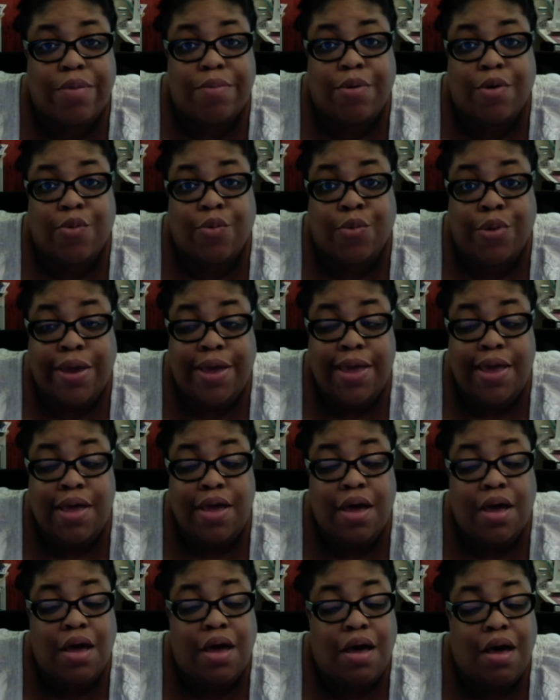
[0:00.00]

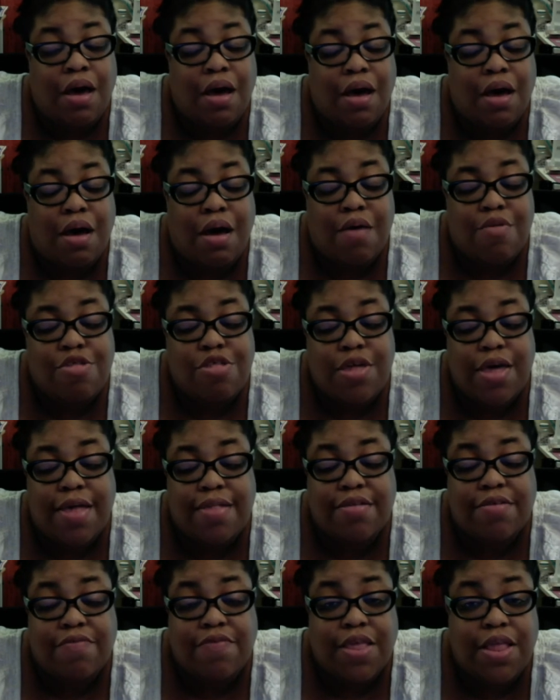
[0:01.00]
Marie. She
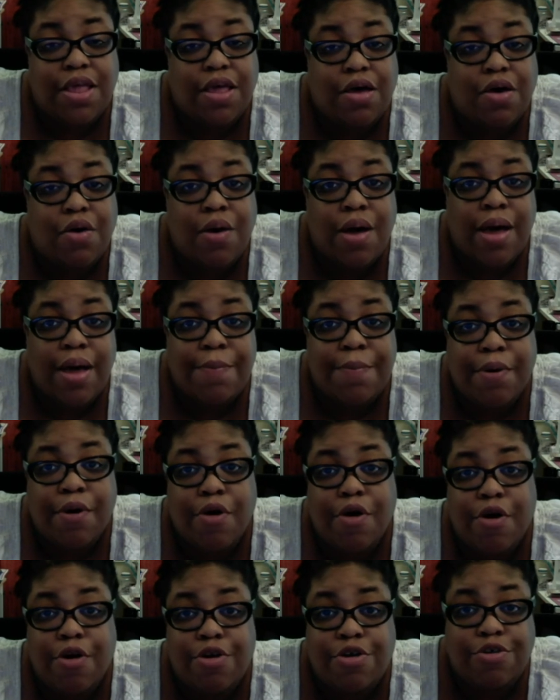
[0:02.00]
has a video up
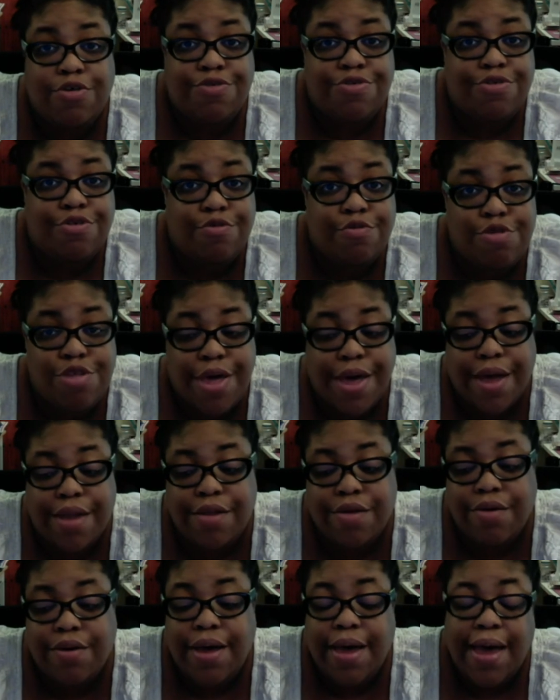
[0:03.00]
on her YouTube
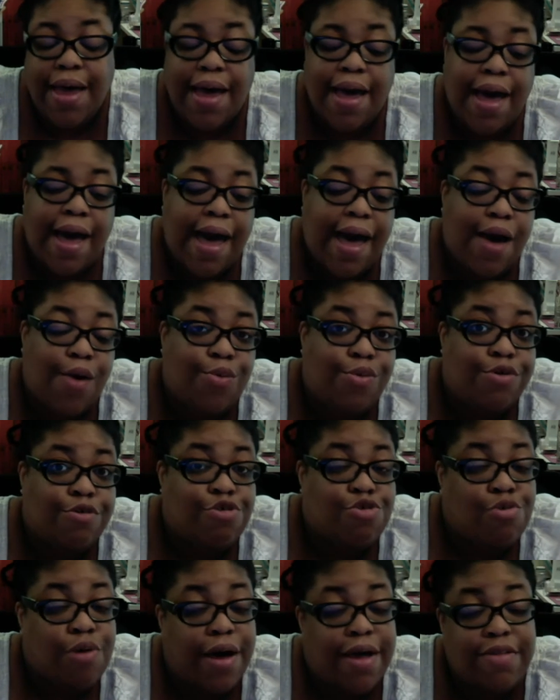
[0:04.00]
channel. I will
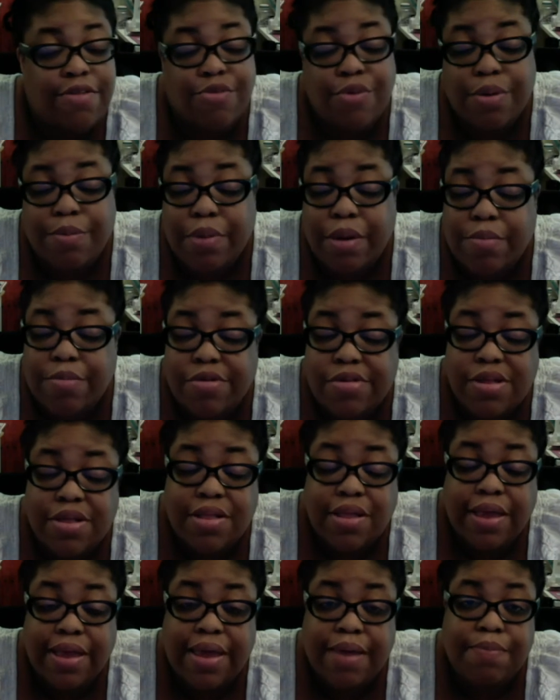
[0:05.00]
try to remember to
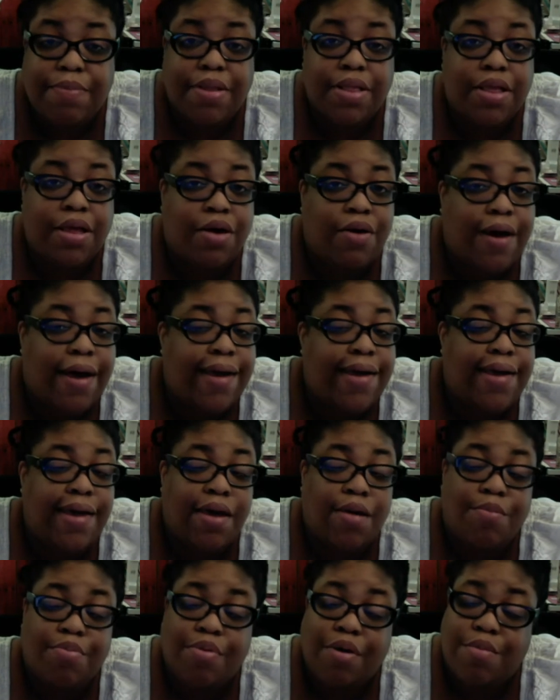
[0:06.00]
link it below. I
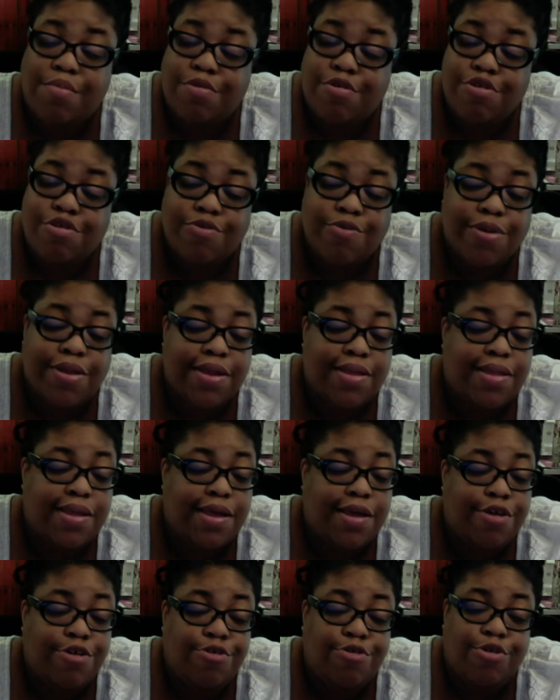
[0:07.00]
can't promise you
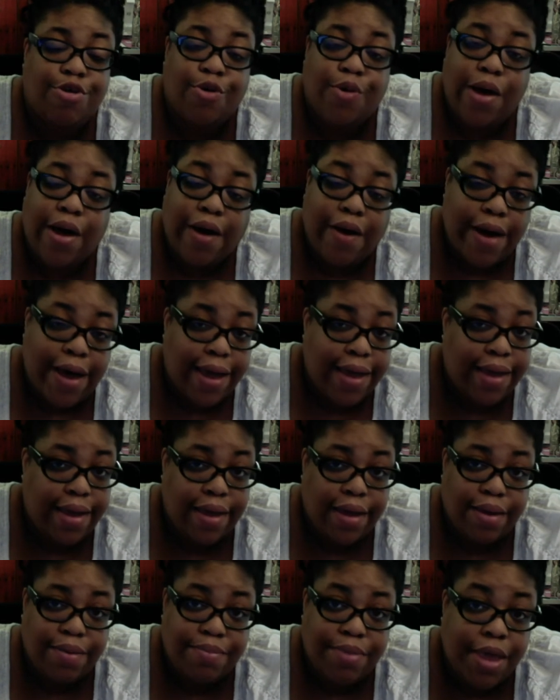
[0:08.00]
anything. You know how I
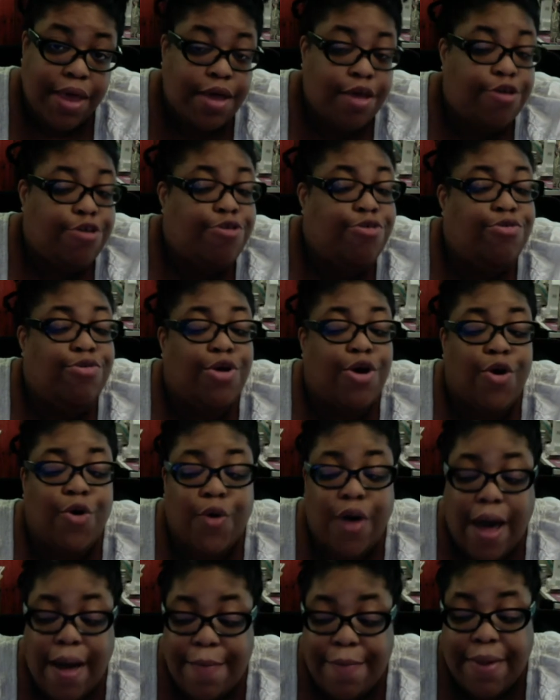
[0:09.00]
am. You
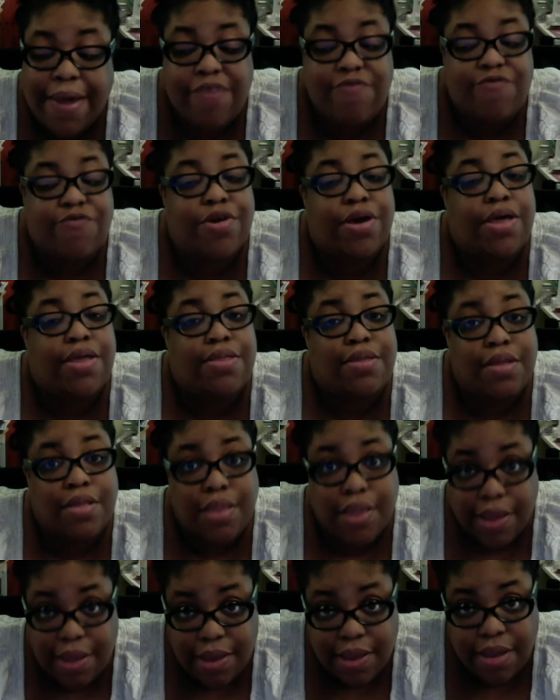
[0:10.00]
know I might forget to
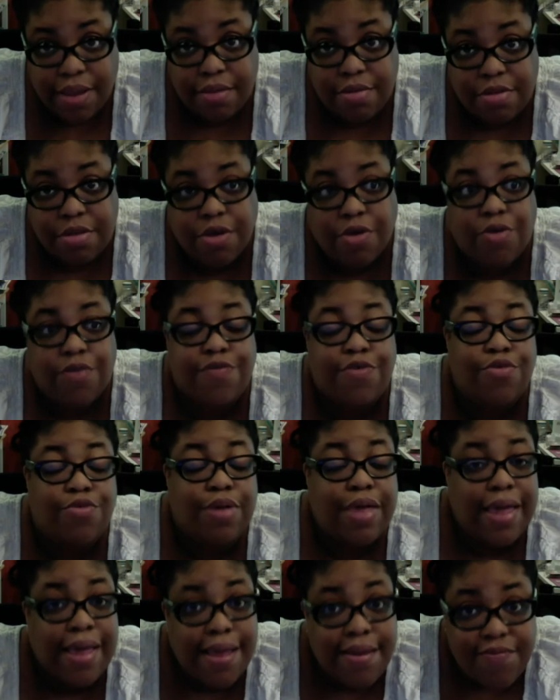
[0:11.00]
link it. So if you
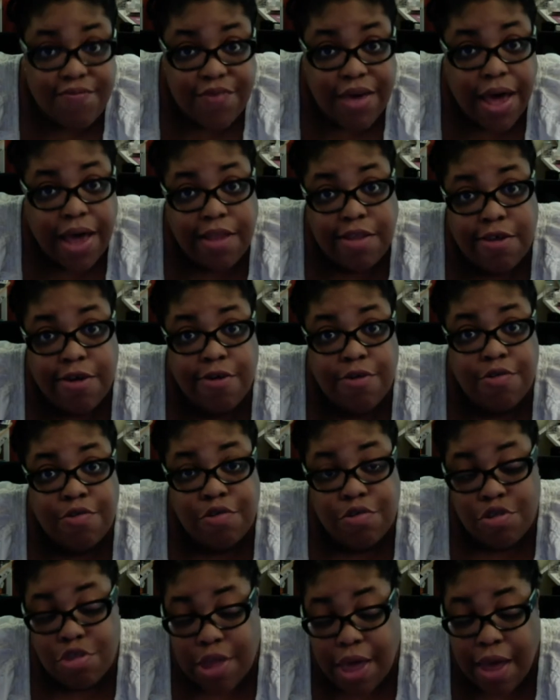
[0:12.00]
can't find her
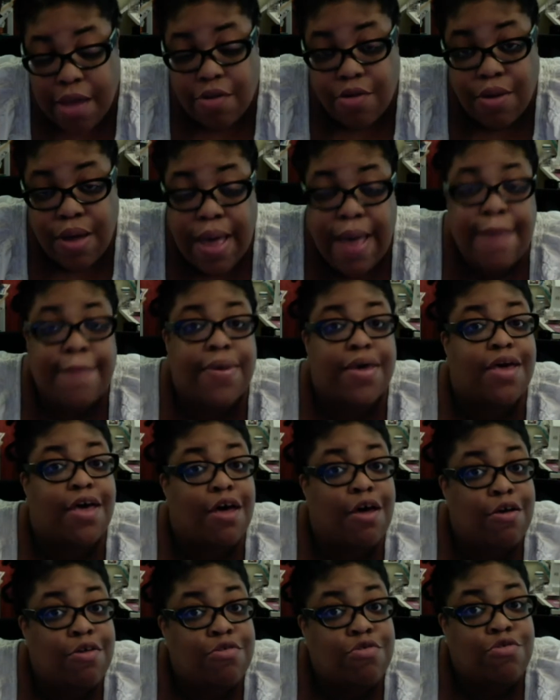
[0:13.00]
channel
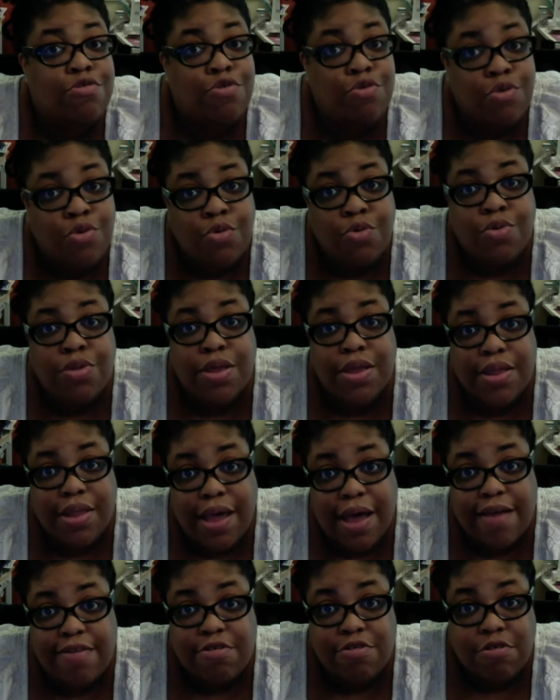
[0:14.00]
because you did
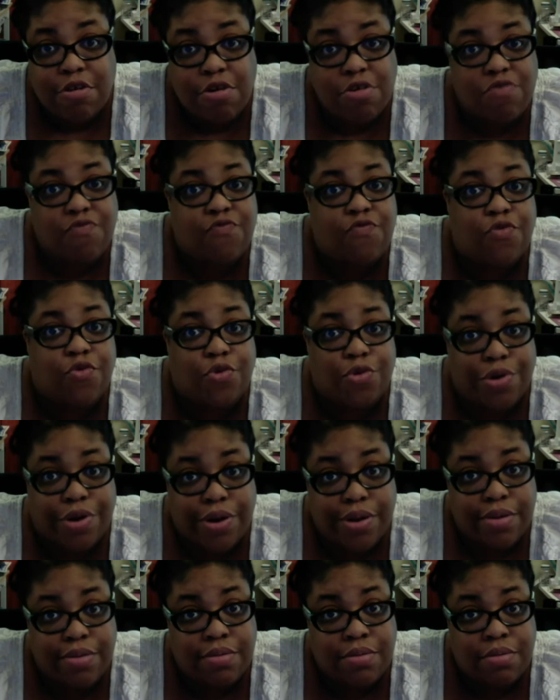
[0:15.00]
not search for
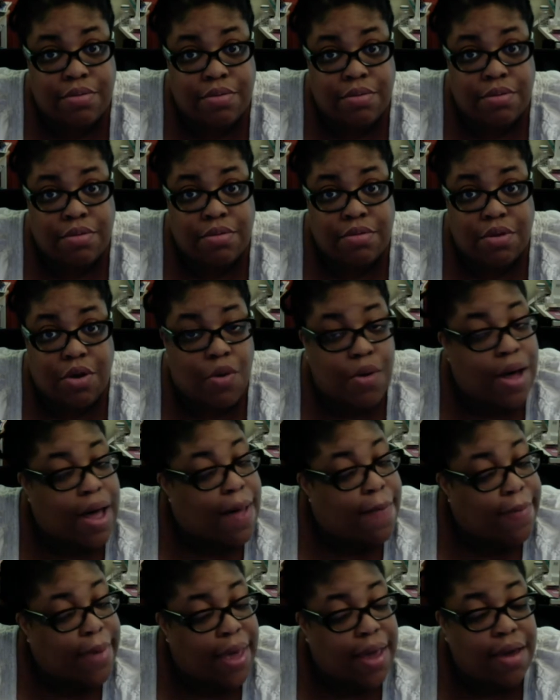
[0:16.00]
it, don't
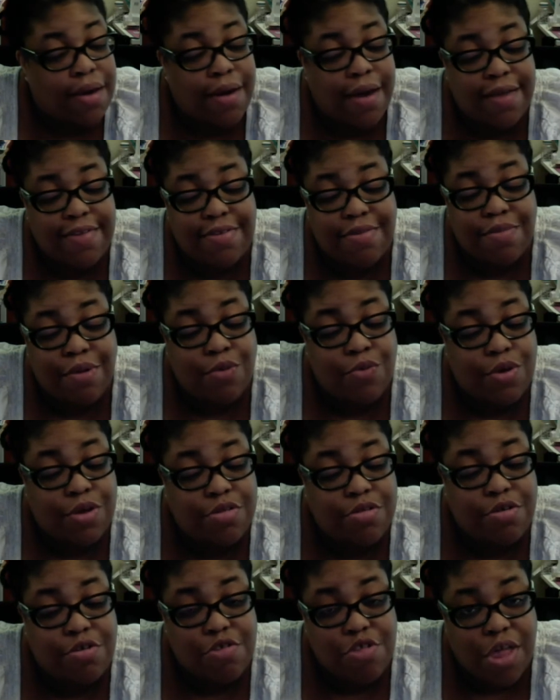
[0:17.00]
come back here asking me
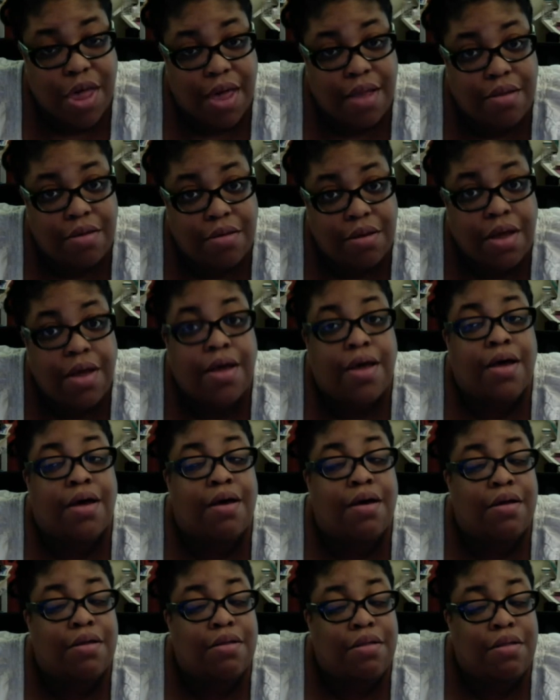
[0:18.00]
what's her channel.
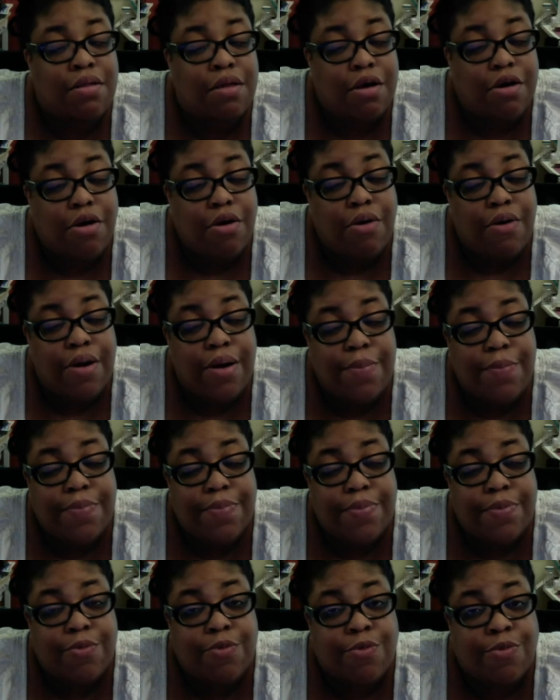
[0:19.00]
Look her up
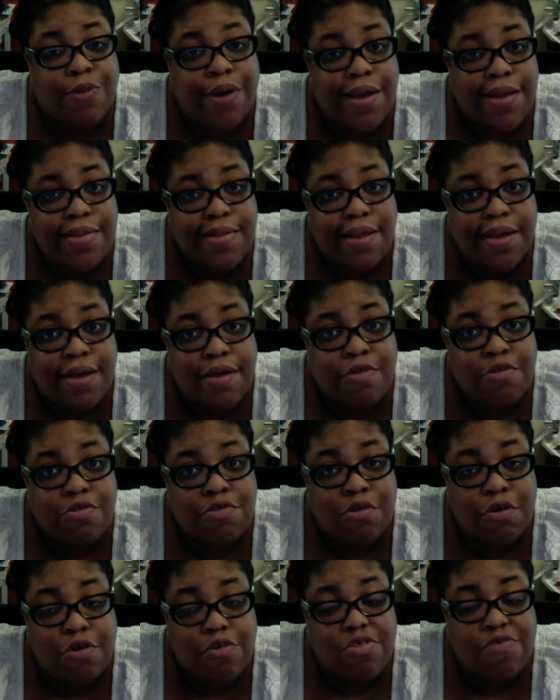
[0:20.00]
right now.
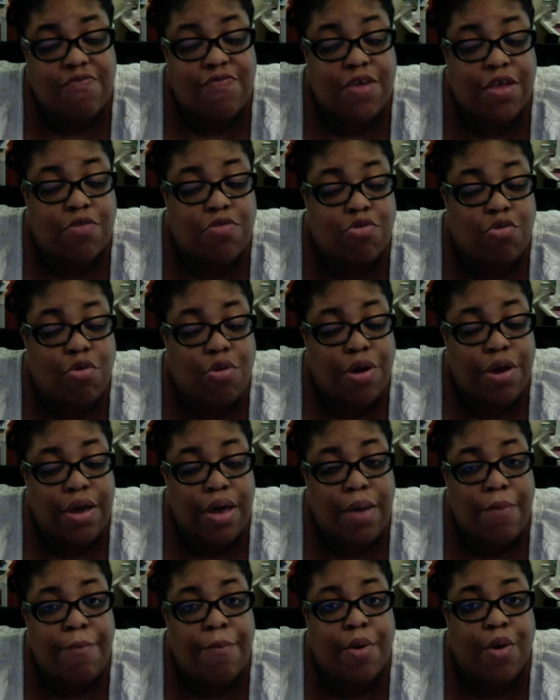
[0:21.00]
Search
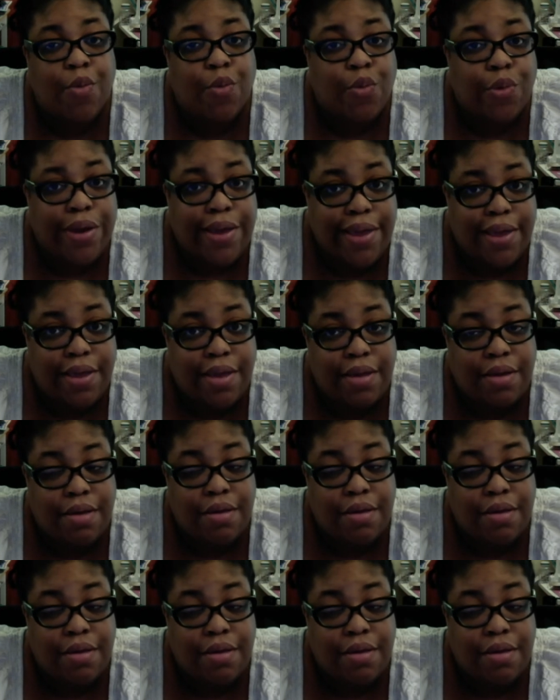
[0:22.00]
Victoria Marie